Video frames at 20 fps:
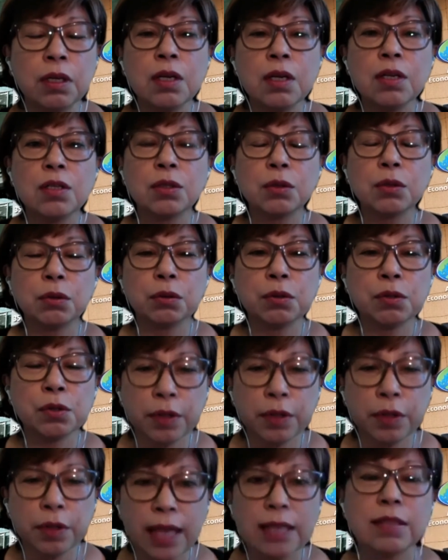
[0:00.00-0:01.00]
So
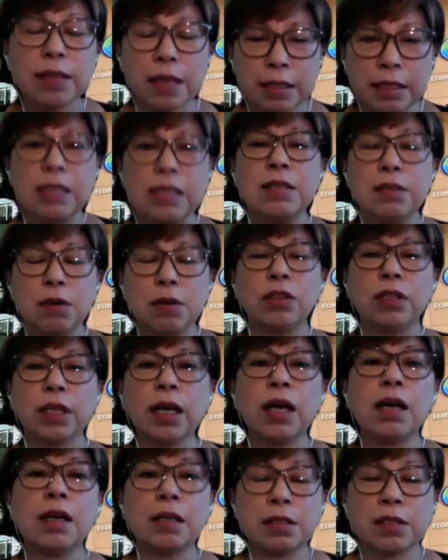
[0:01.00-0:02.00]
that's at least on the
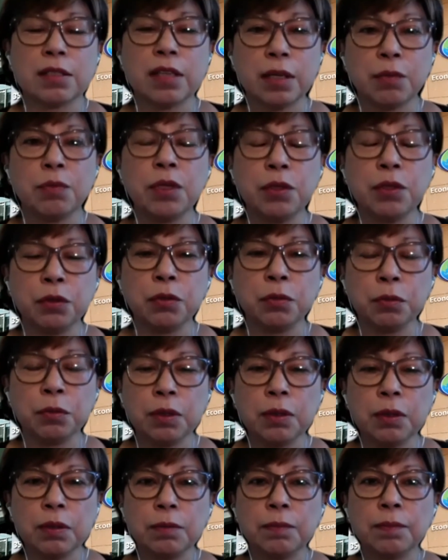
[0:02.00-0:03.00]
cards, that we know.
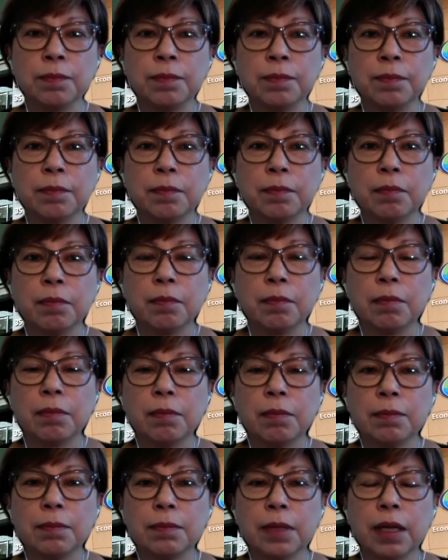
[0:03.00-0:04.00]

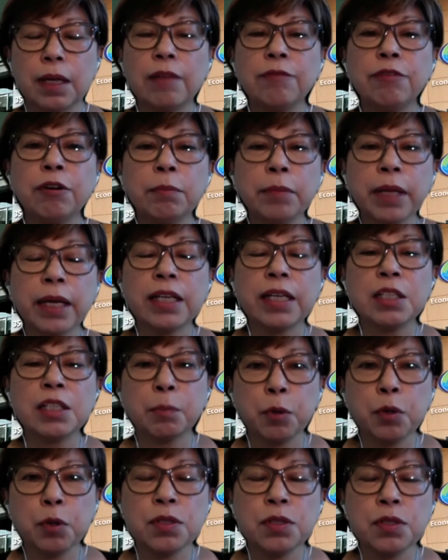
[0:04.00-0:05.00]
And from there, I
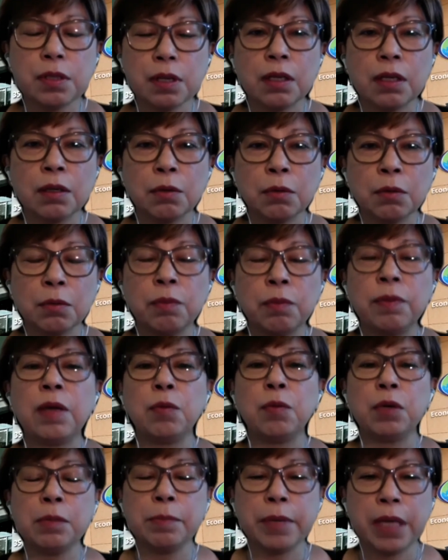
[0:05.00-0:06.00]
suppose they
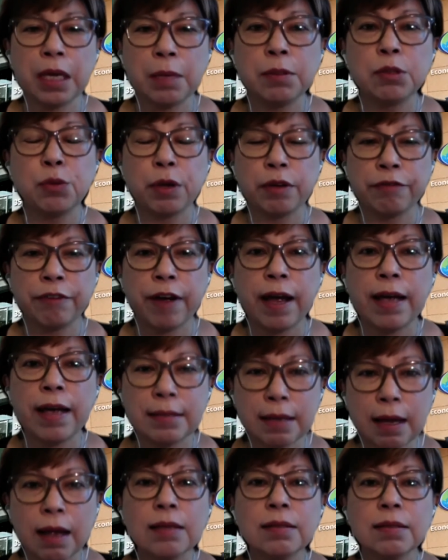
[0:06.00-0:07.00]
will be able to advise
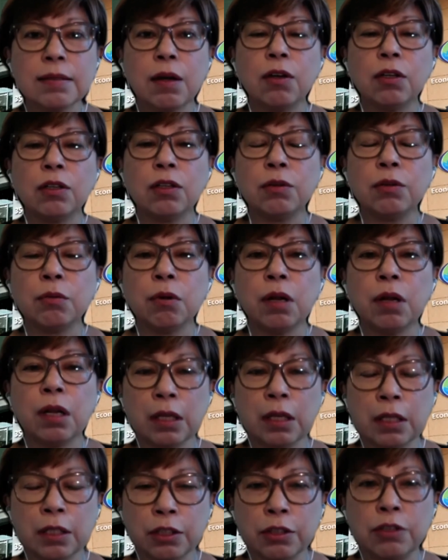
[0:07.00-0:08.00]
us on
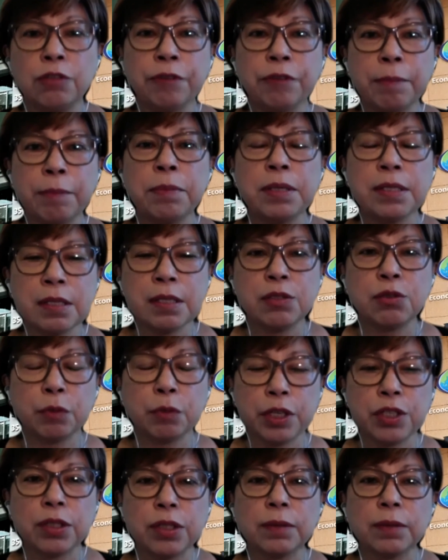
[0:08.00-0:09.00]
the November situation.